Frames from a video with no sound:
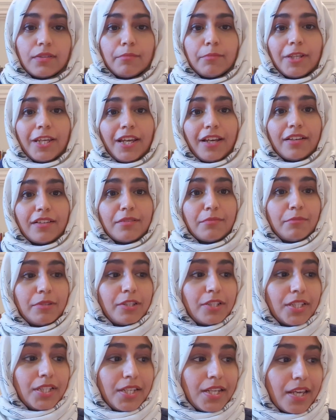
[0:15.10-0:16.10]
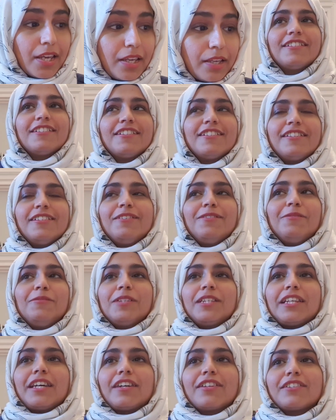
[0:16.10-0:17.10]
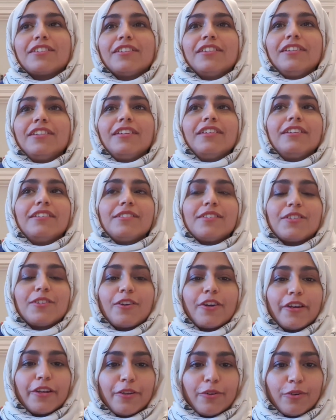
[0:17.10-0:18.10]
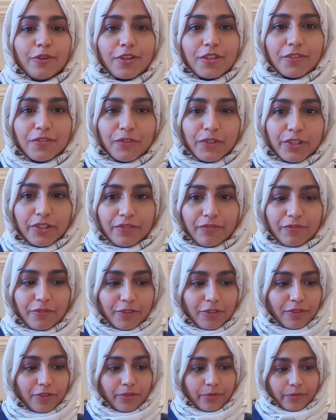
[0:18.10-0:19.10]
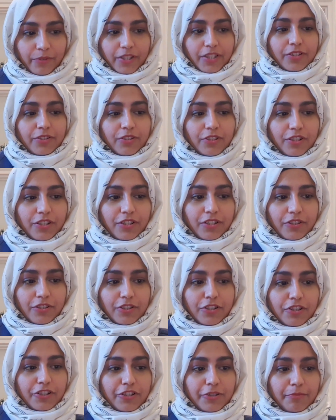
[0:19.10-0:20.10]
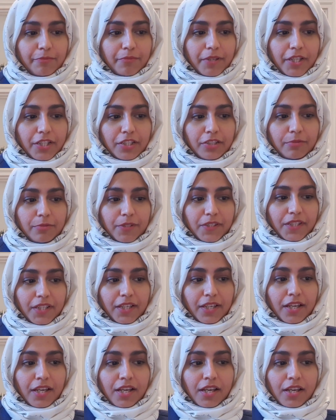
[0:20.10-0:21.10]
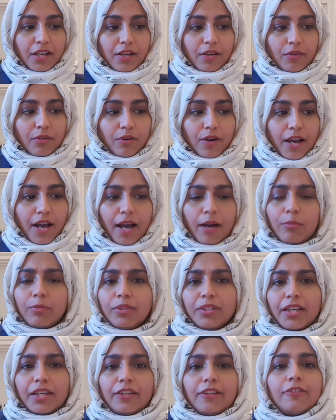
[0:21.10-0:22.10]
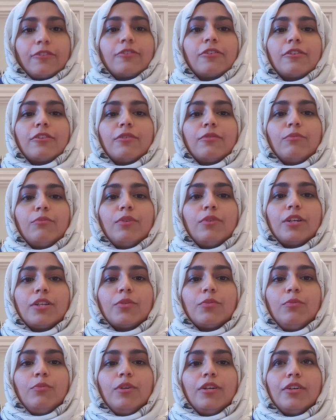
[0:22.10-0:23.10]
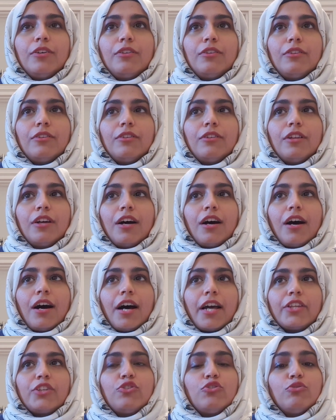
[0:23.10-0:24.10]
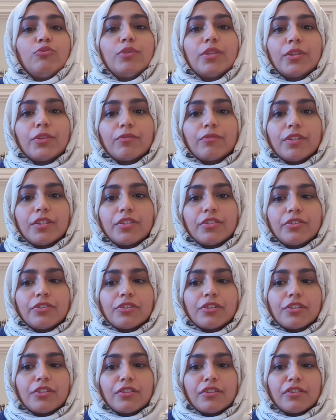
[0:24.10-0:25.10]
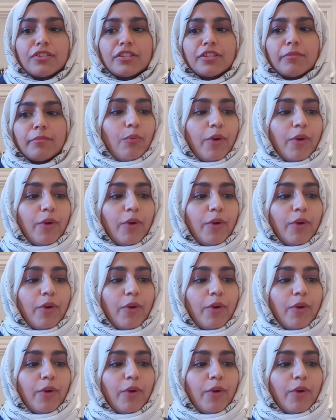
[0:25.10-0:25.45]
Somebody asked me today that she was actually gonna start in Oxford for a research internship. And she was like, how will I learn? What will I do in the research internship?